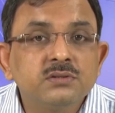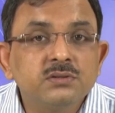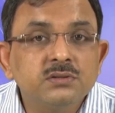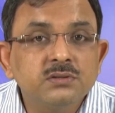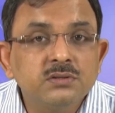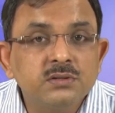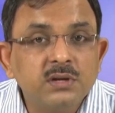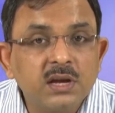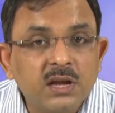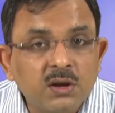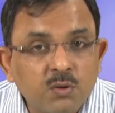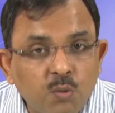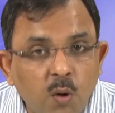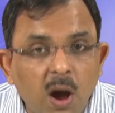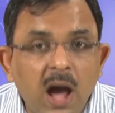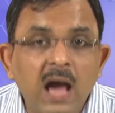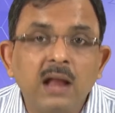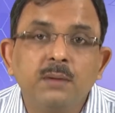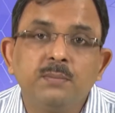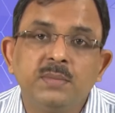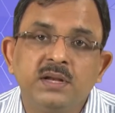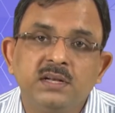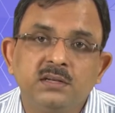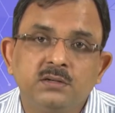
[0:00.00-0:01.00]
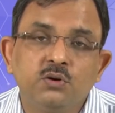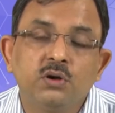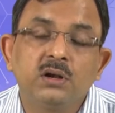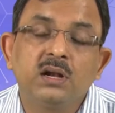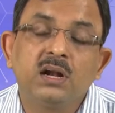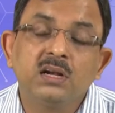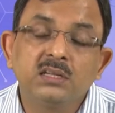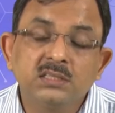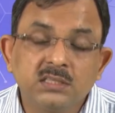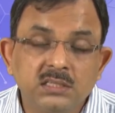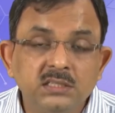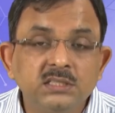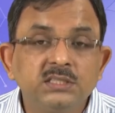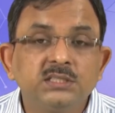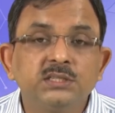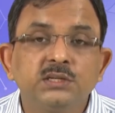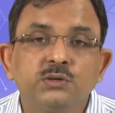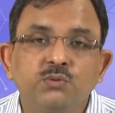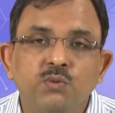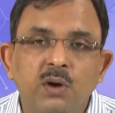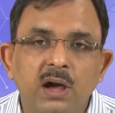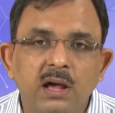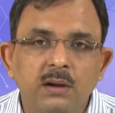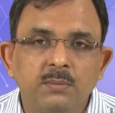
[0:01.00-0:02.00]
requirement or urgent
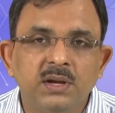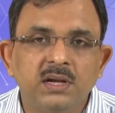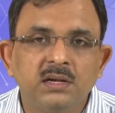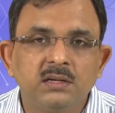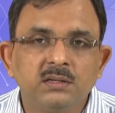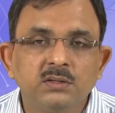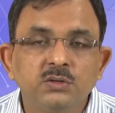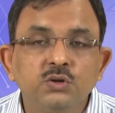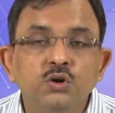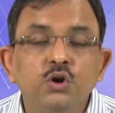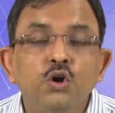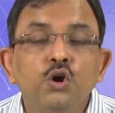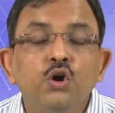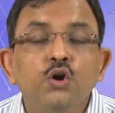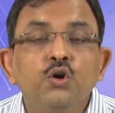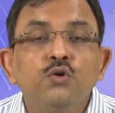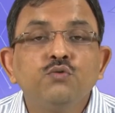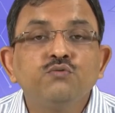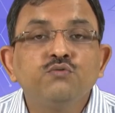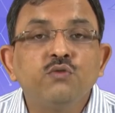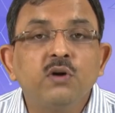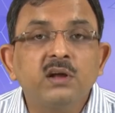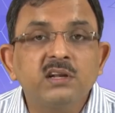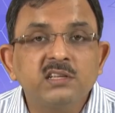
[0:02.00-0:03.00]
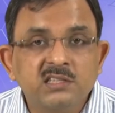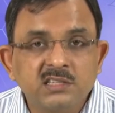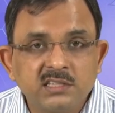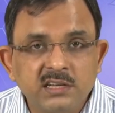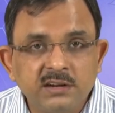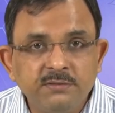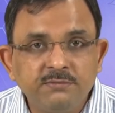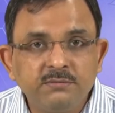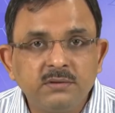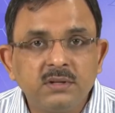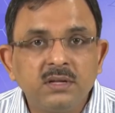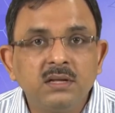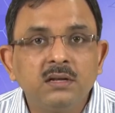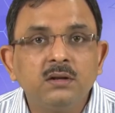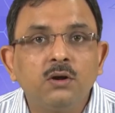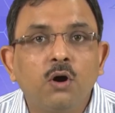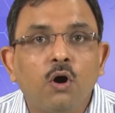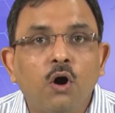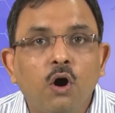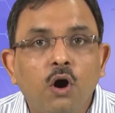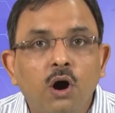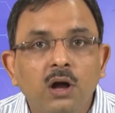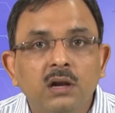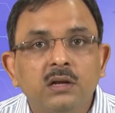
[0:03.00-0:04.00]
requirement for a shift in
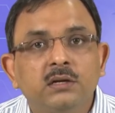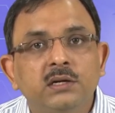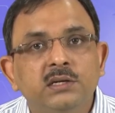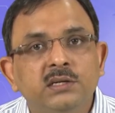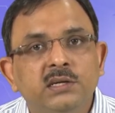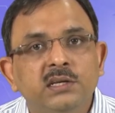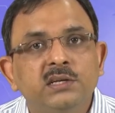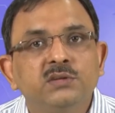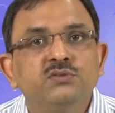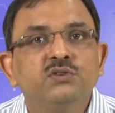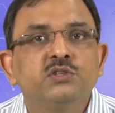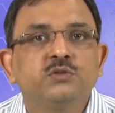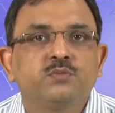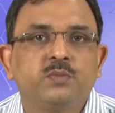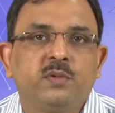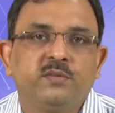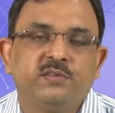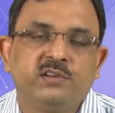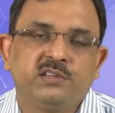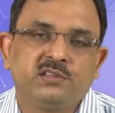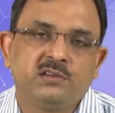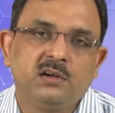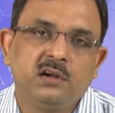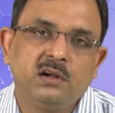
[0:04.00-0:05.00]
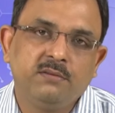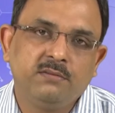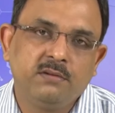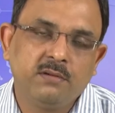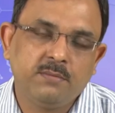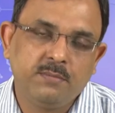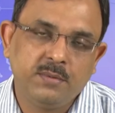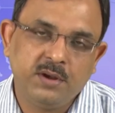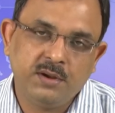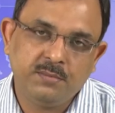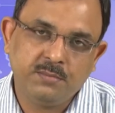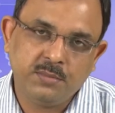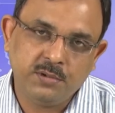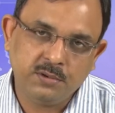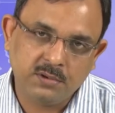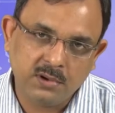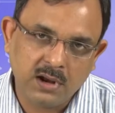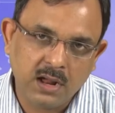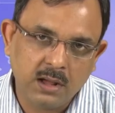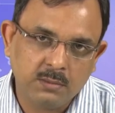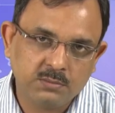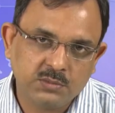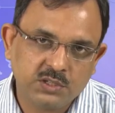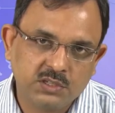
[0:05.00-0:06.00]
all continuous professional development
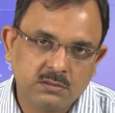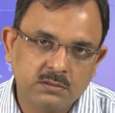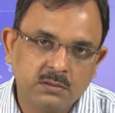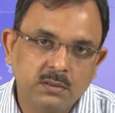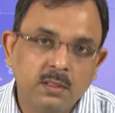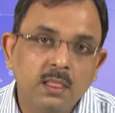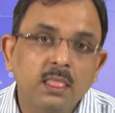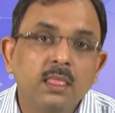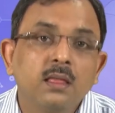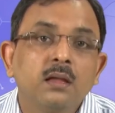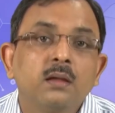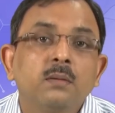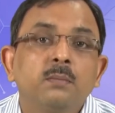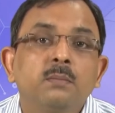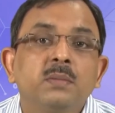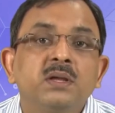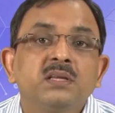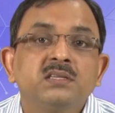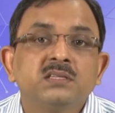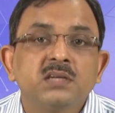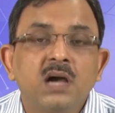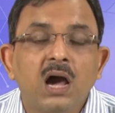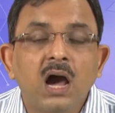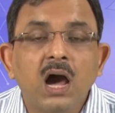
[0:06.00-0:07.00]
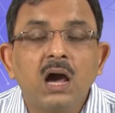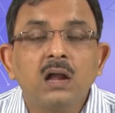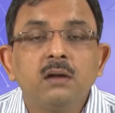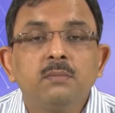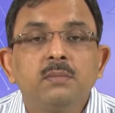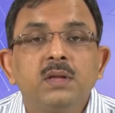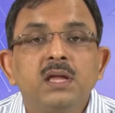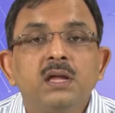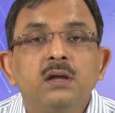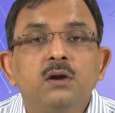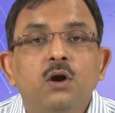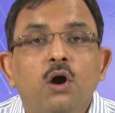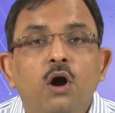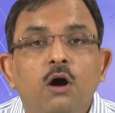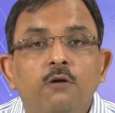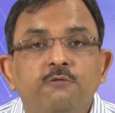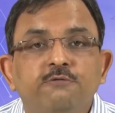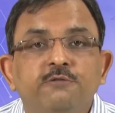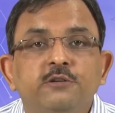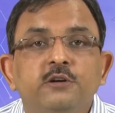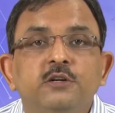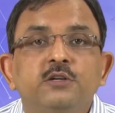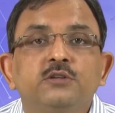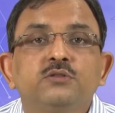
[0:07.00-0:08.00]
programs which are being
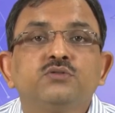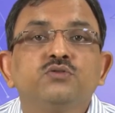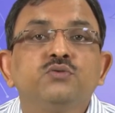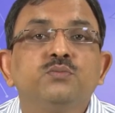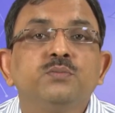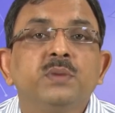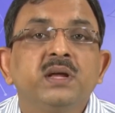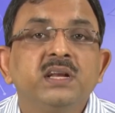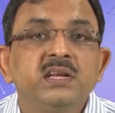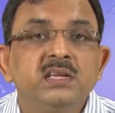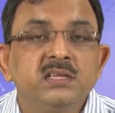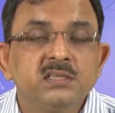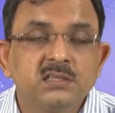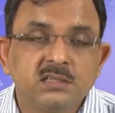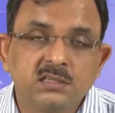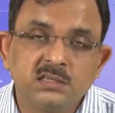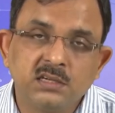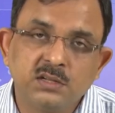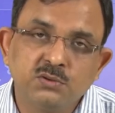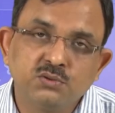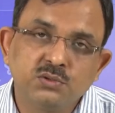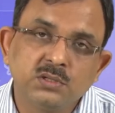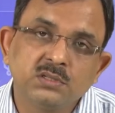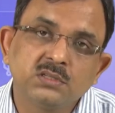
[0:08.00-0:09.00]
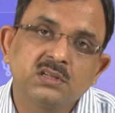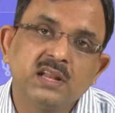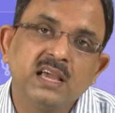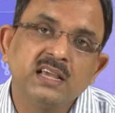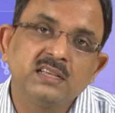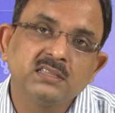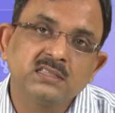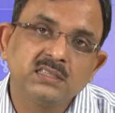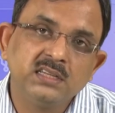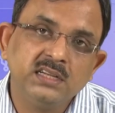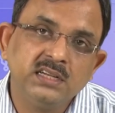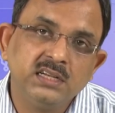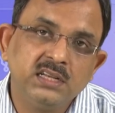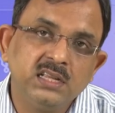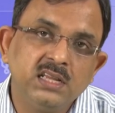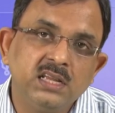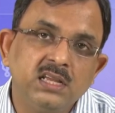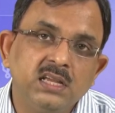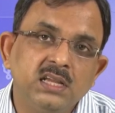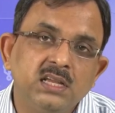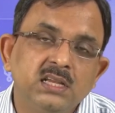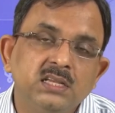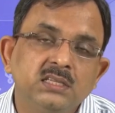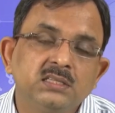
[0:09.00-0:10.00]
offered through many institutions like
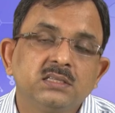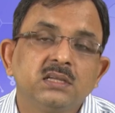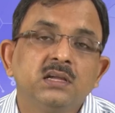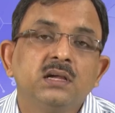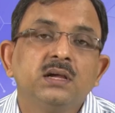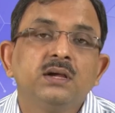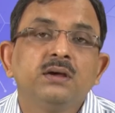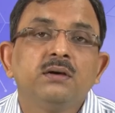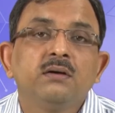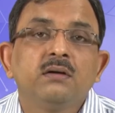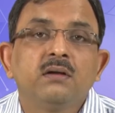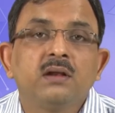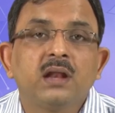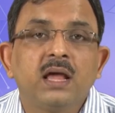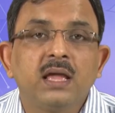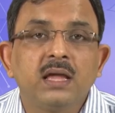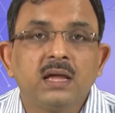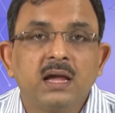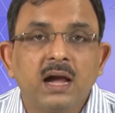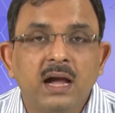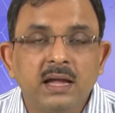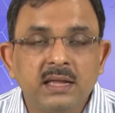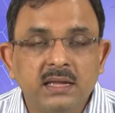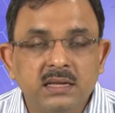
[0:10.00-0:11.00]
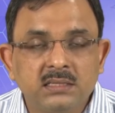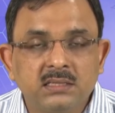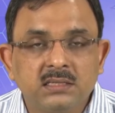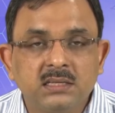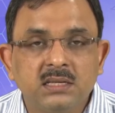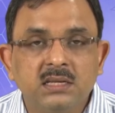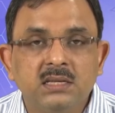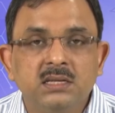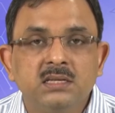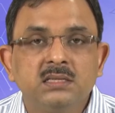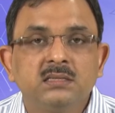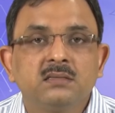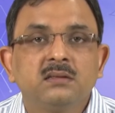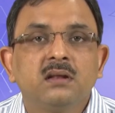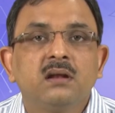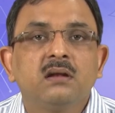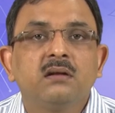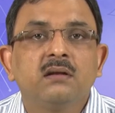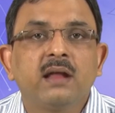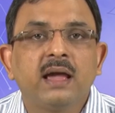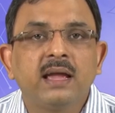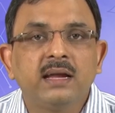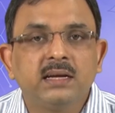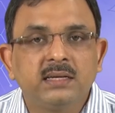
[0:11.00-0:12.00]
CTEs, like ISEs,
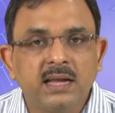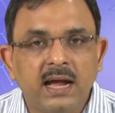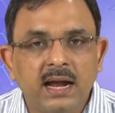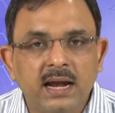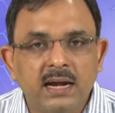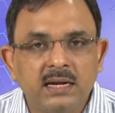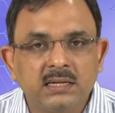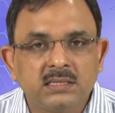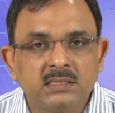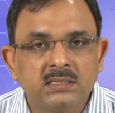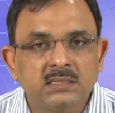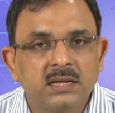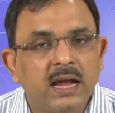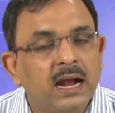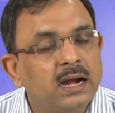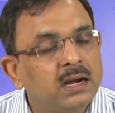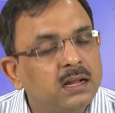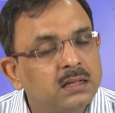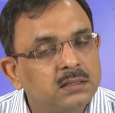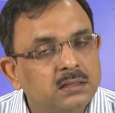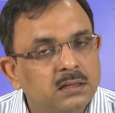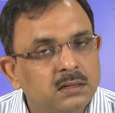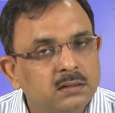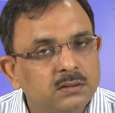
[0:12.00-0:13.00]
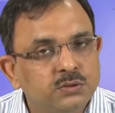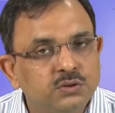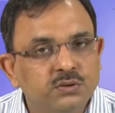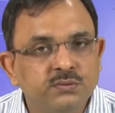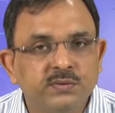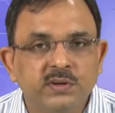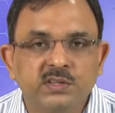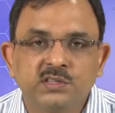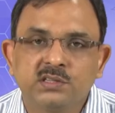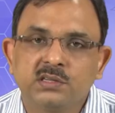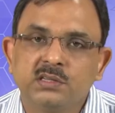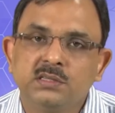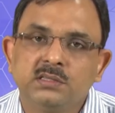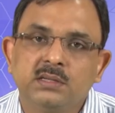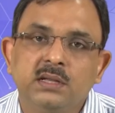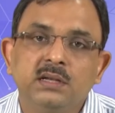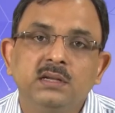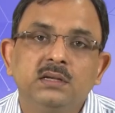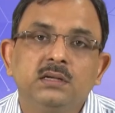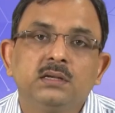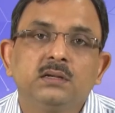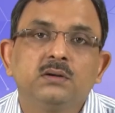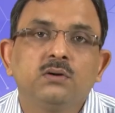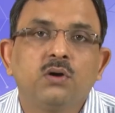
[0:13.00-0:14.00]
like DIETs and other universities and
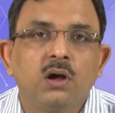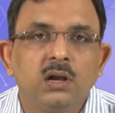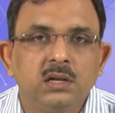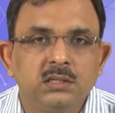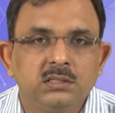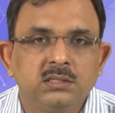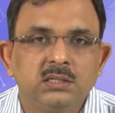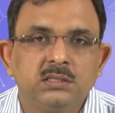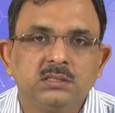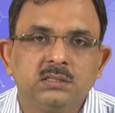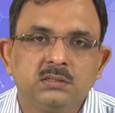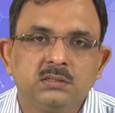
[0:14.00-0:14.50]
colleges.